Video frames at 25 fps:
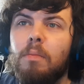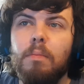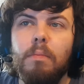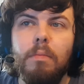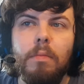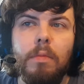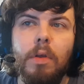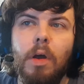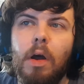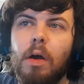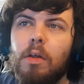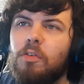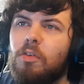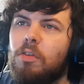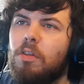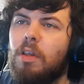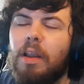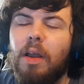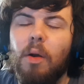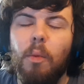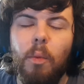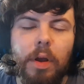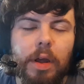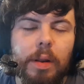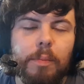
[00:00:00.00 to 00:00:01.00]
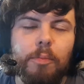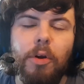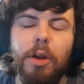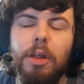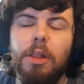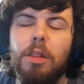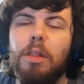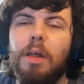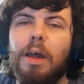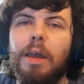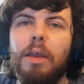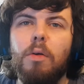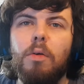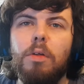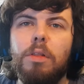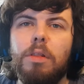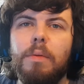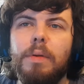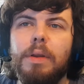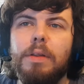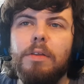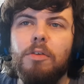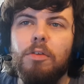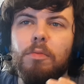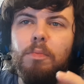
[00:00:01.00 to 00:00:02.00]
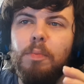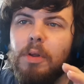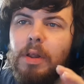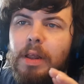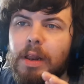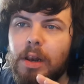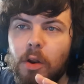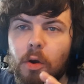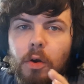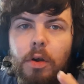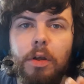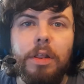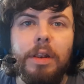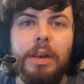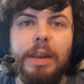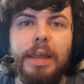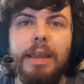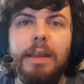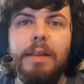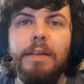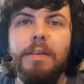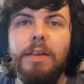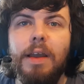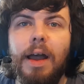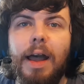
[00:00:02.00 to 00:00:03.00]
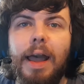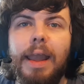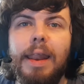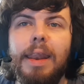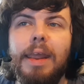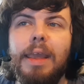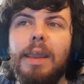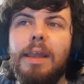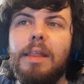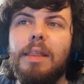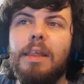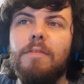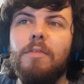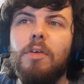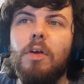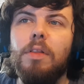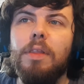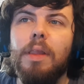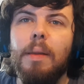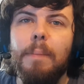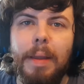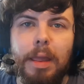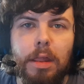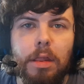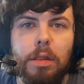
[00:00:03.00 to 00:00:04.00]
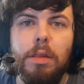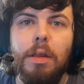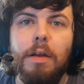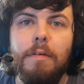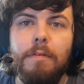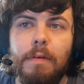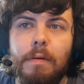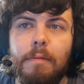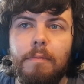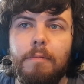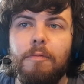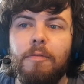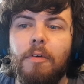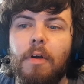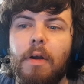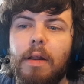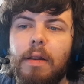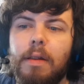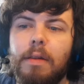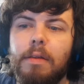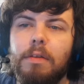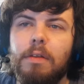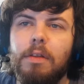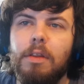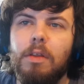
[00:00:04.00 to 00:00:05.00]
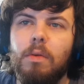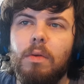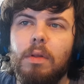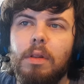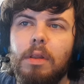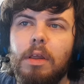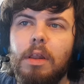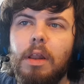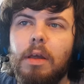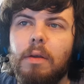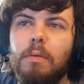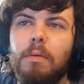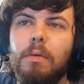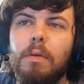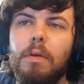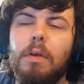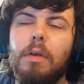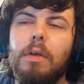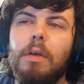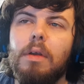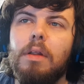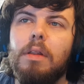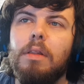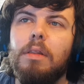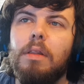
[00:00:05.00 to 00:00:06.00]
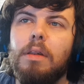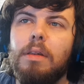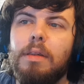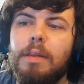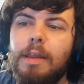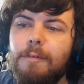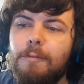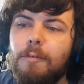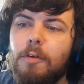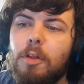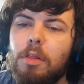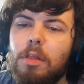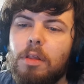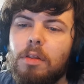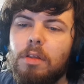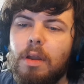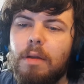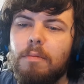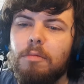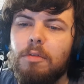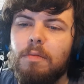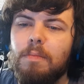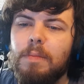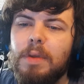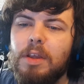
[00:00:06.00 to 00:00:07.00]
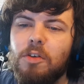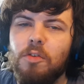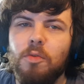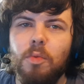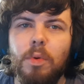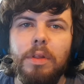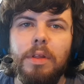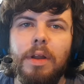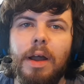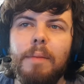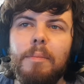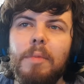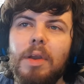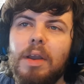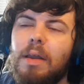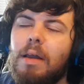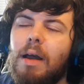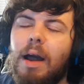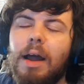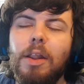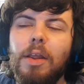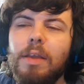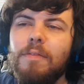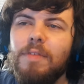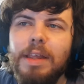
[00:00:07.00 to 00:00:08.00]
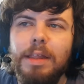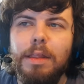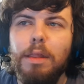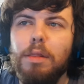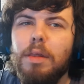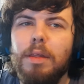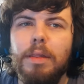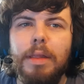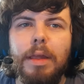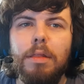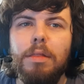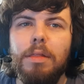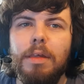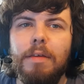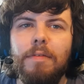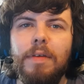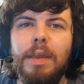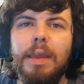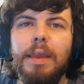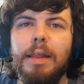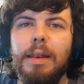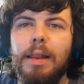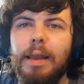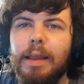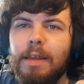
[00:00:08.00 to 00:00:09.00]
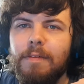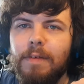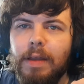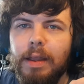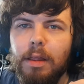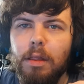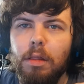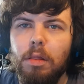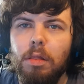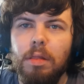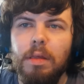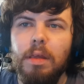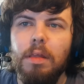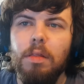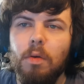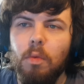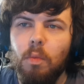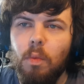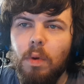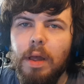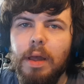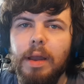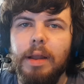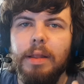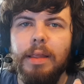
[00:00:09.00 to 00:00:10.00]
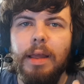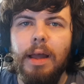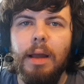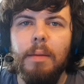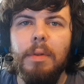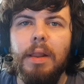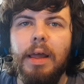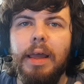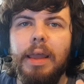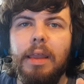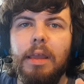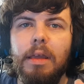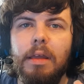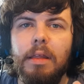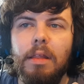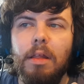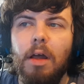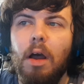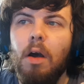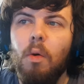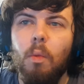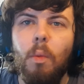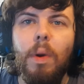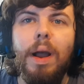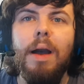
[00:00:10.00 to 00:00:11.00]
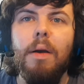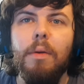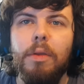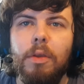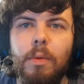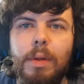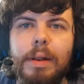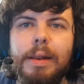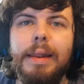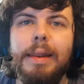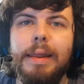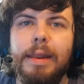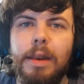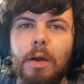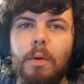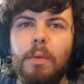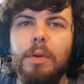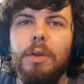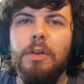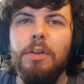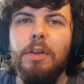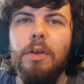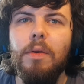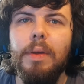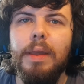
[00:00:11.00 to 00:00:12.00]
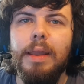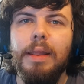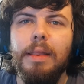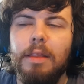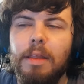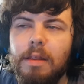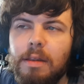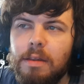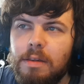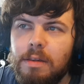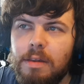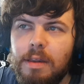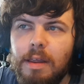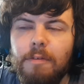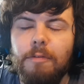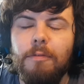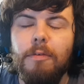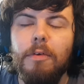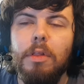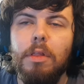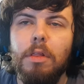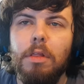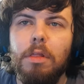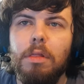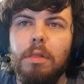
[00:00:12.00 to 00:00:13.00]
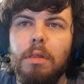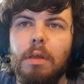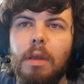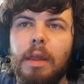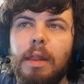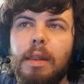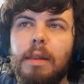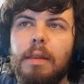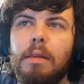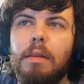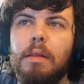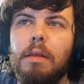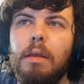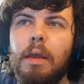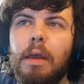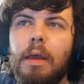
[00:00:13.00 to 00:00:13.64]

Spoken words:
got just like a WordPress site or something, but it looks neat and tidy and they've got their best stuff up front, and you can, the difference in terms of me just wanting time, I don't even need to see their CV. Like if I can see the work that I'm like, oh wow, you clearly know what you're doing, the difference in